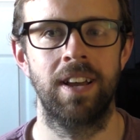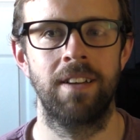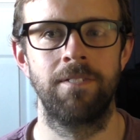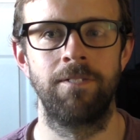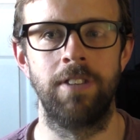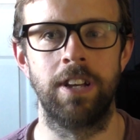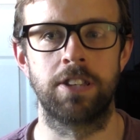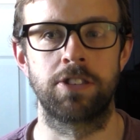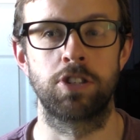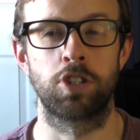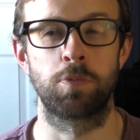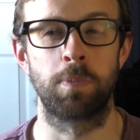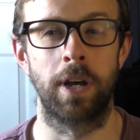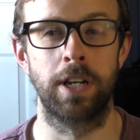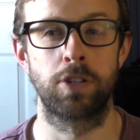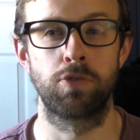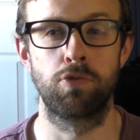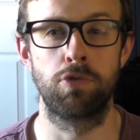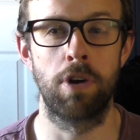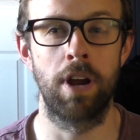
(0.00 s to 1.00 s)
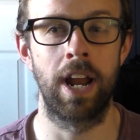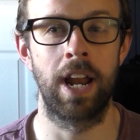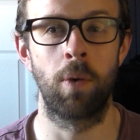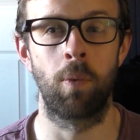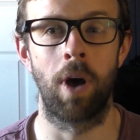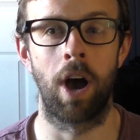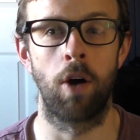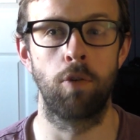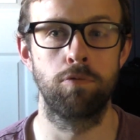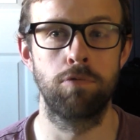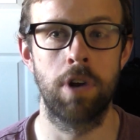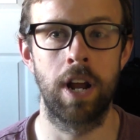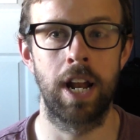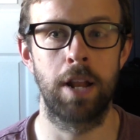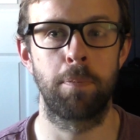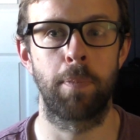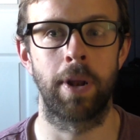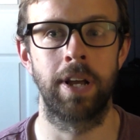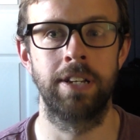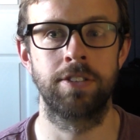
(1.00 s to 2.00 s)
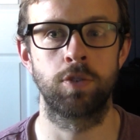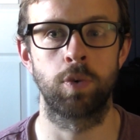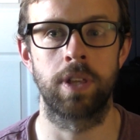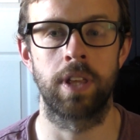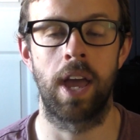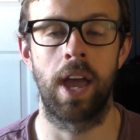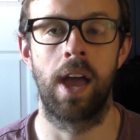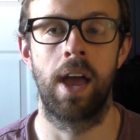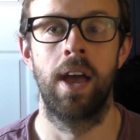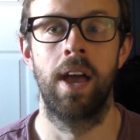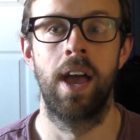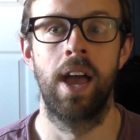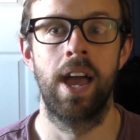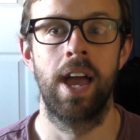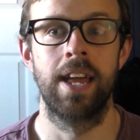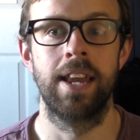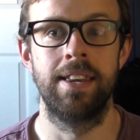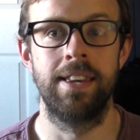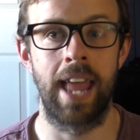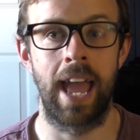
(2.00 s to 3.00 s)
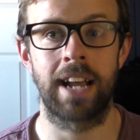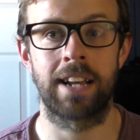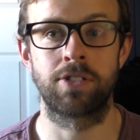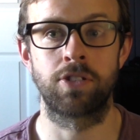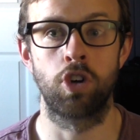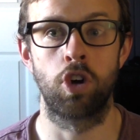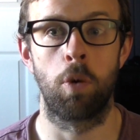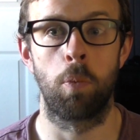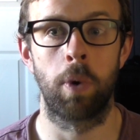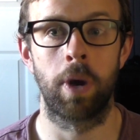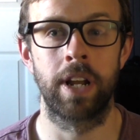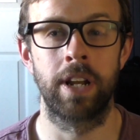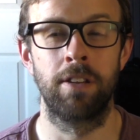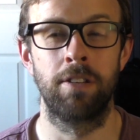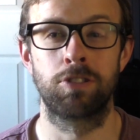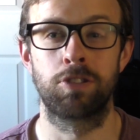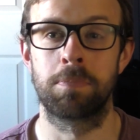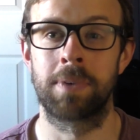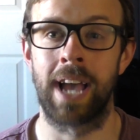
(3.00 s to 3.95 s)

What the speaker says: Fits the space really well, really pleased with it. Next up, we're going to do some